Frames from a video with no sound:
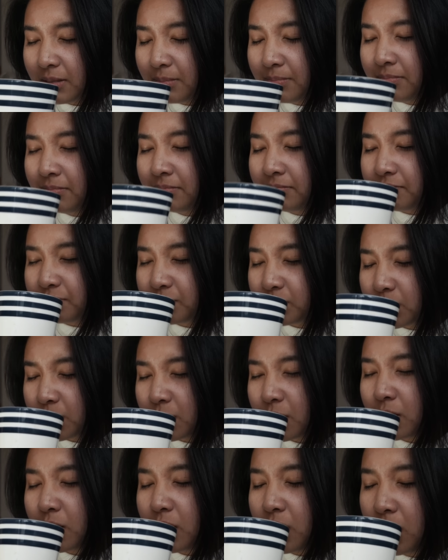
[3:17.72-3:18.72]
Oh
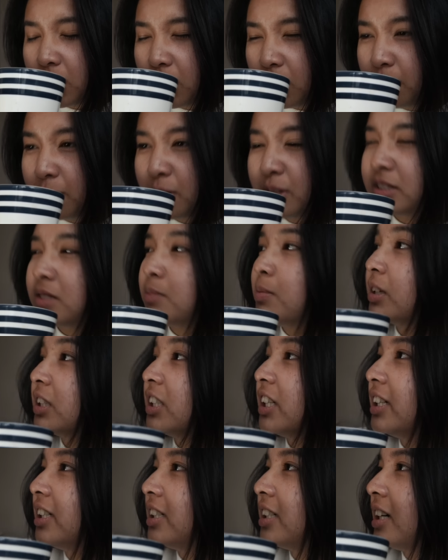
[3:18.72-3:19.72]
my god, did you put
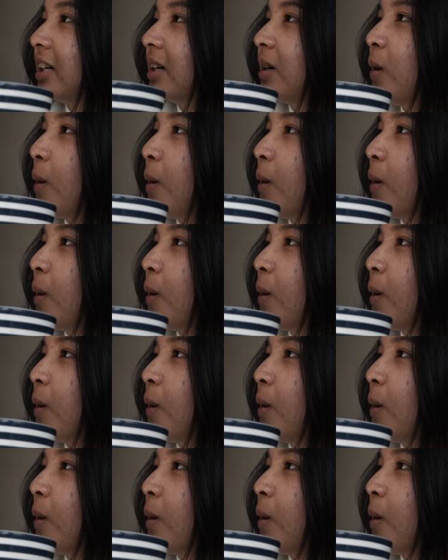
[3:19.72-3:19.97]
ginger?